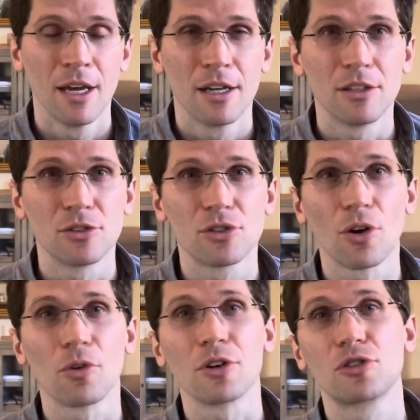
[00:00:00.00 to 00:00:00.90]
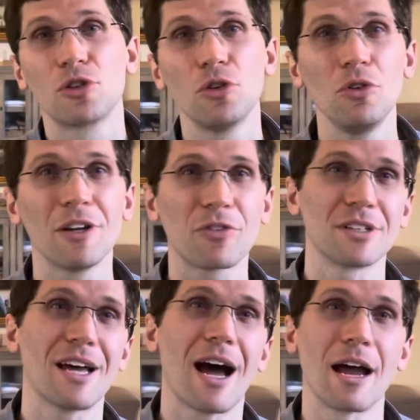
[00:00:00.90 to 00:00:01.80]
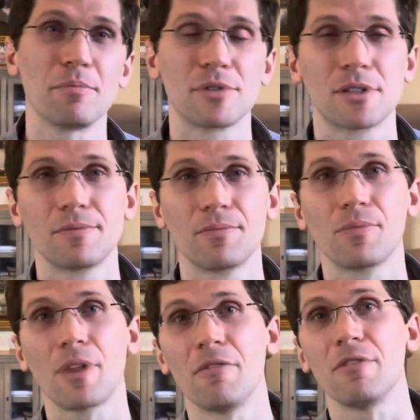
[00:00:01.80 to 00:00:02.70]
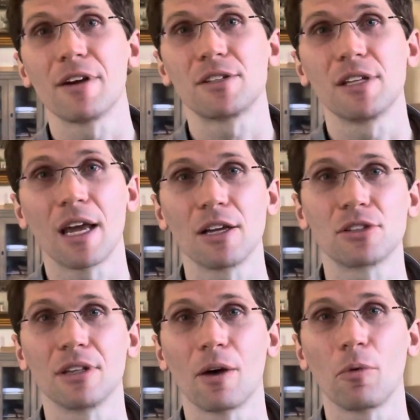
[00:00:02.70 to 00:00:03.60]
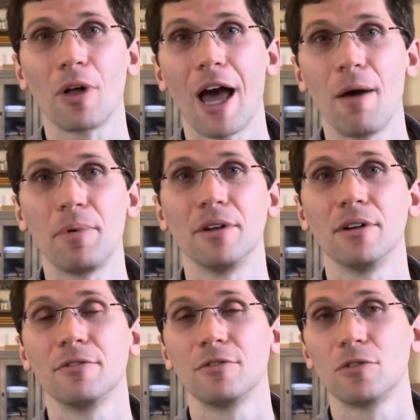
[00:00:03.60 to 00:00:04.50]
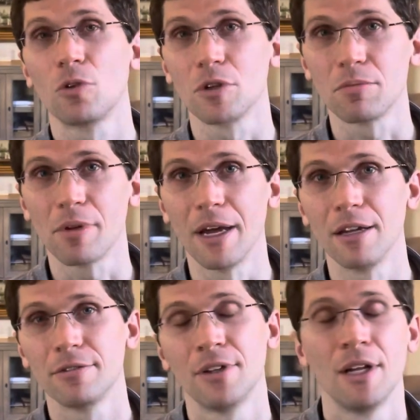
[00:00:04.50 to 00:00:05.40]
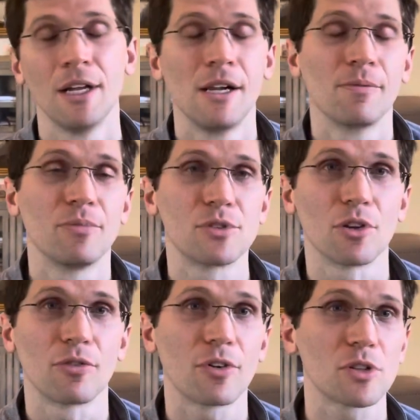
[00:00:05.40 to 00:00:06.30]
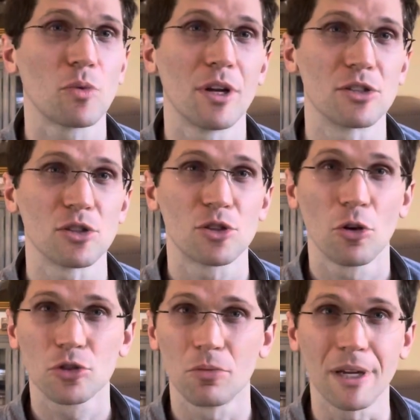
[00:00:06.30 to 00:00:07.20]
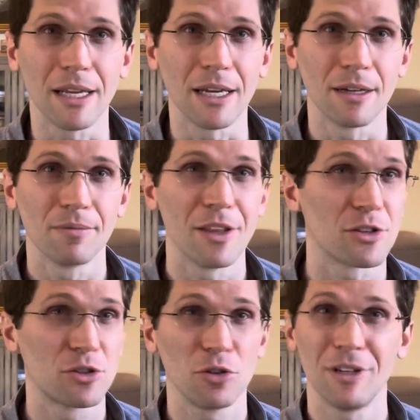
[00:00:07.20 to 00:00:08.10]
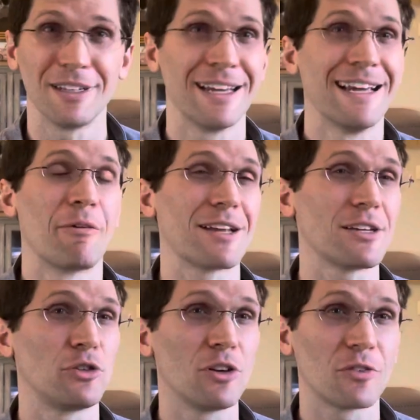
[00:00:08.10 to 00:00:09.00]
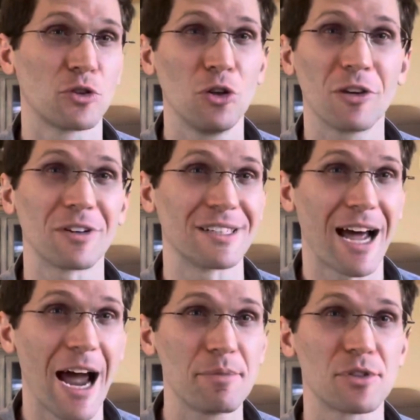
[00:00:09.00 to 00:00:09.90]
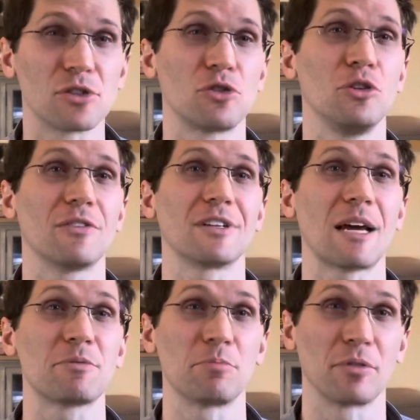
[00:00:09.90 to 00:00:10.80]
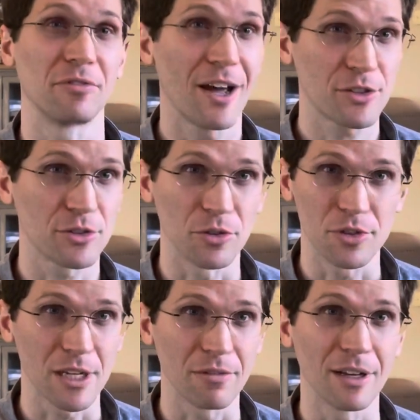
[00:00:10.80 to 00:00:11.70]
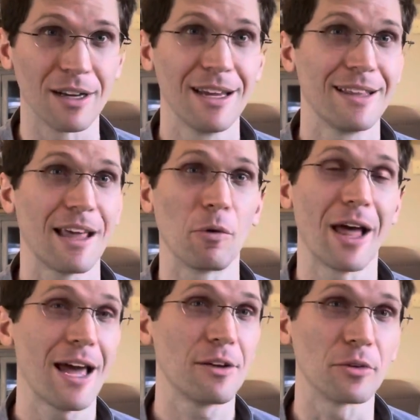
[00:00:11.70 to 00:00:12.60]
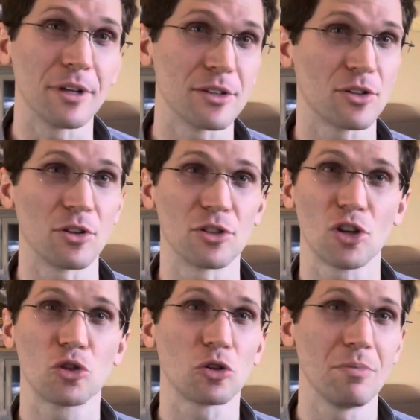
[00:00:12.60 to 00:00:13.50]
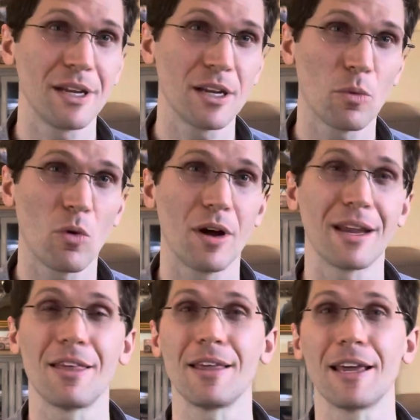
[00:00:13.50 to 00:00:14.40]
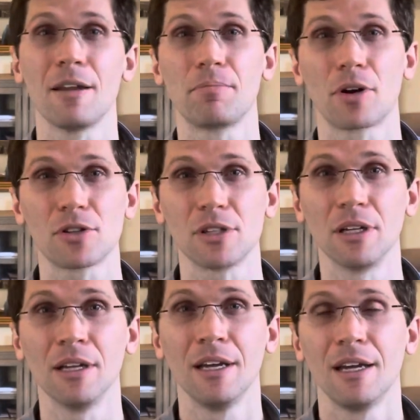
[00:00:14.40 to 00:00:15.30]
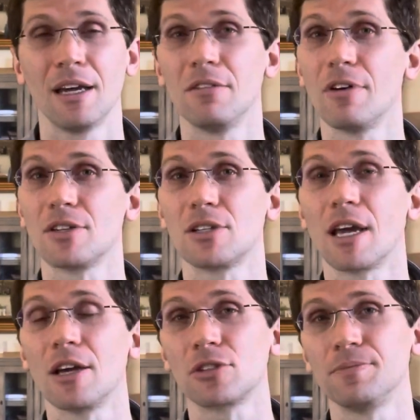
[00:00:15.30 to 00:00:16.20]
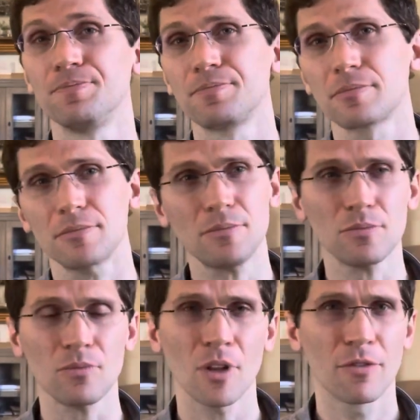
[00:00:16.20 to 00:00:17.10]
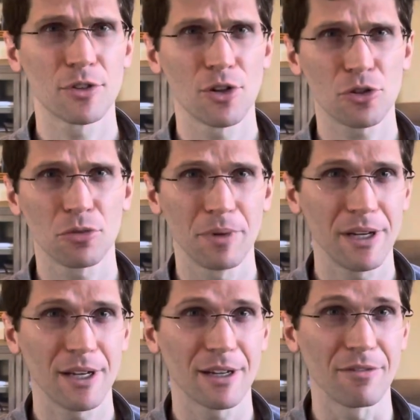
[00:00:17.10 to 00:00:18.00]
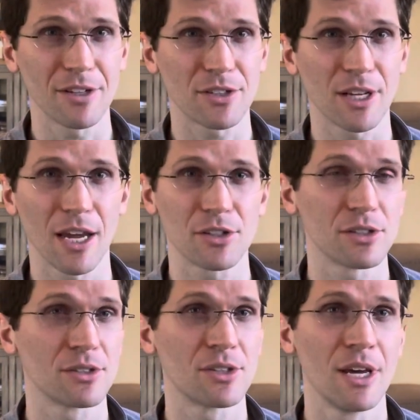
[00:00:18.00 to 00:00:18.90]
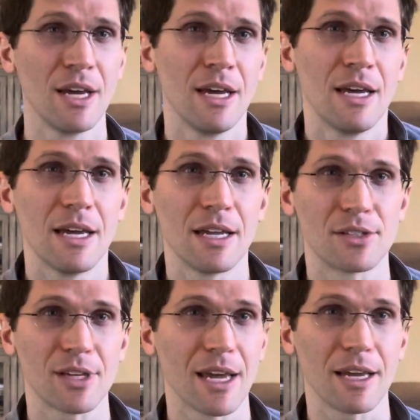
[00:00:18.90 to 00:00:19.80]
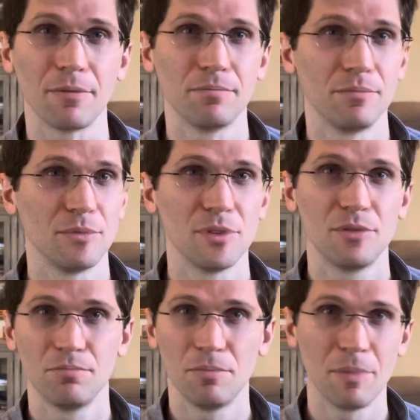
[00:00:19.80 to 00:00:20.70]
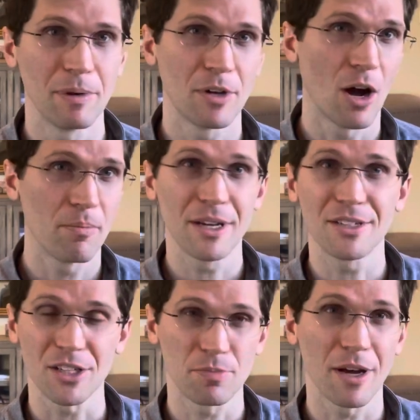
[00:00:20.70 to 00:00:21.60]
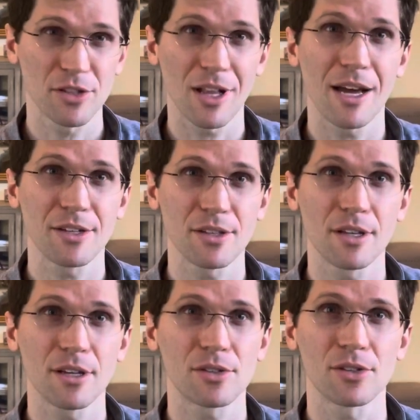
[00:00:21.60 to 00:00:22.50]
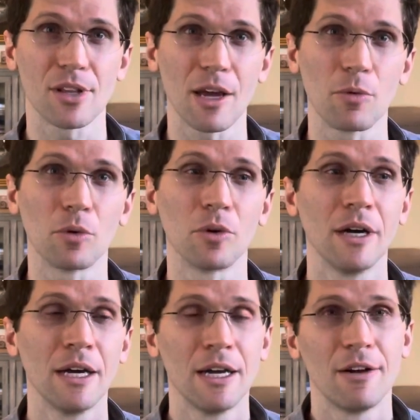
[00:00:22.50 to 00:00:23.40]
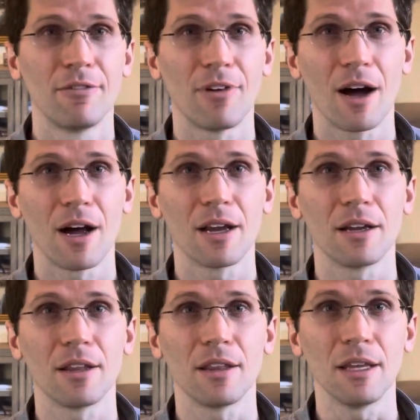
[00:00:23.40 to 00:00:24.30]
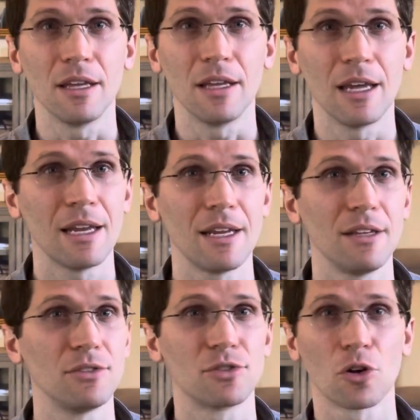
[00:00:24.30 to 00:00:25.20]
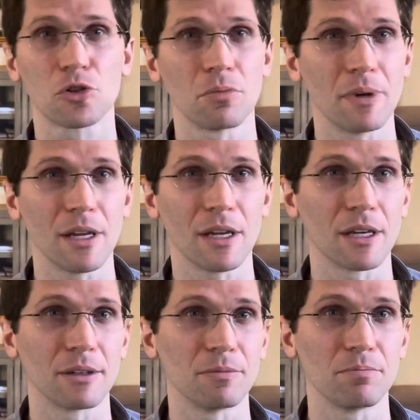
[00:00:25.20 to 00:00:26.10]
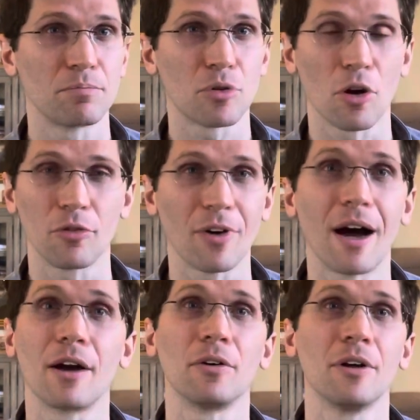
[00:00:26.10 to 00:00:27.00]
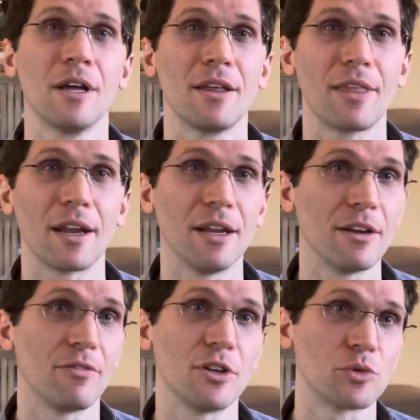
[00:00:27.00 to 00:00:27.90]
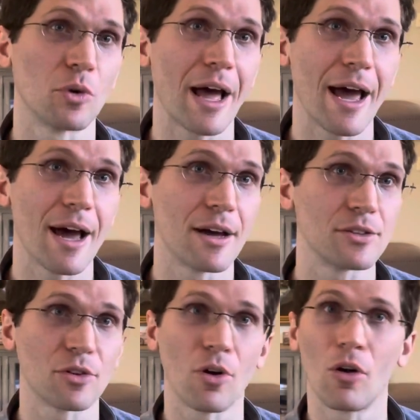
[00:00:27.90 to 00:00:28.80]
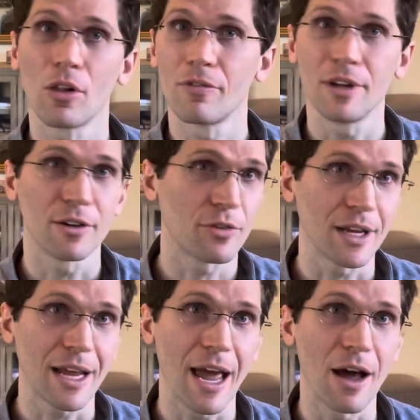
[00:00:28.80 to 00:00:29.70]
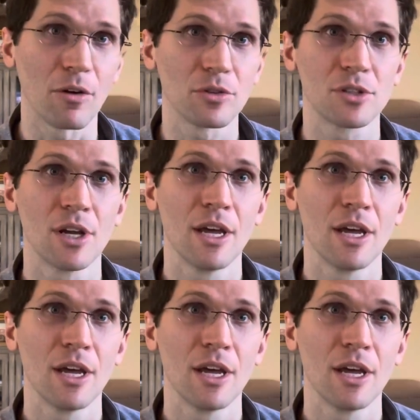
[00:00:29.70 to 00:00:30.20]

And so there's two different types of investigation that will happen towards a plaintiff. And so the first one is social media. And there's when I say two different types, there's two different types of professionals even that will handle this. So the social media one and then the in-person investigation. For social media investigations, it's companies that specialize in this. They will find any social media profile that an individual has on all of the different accounts,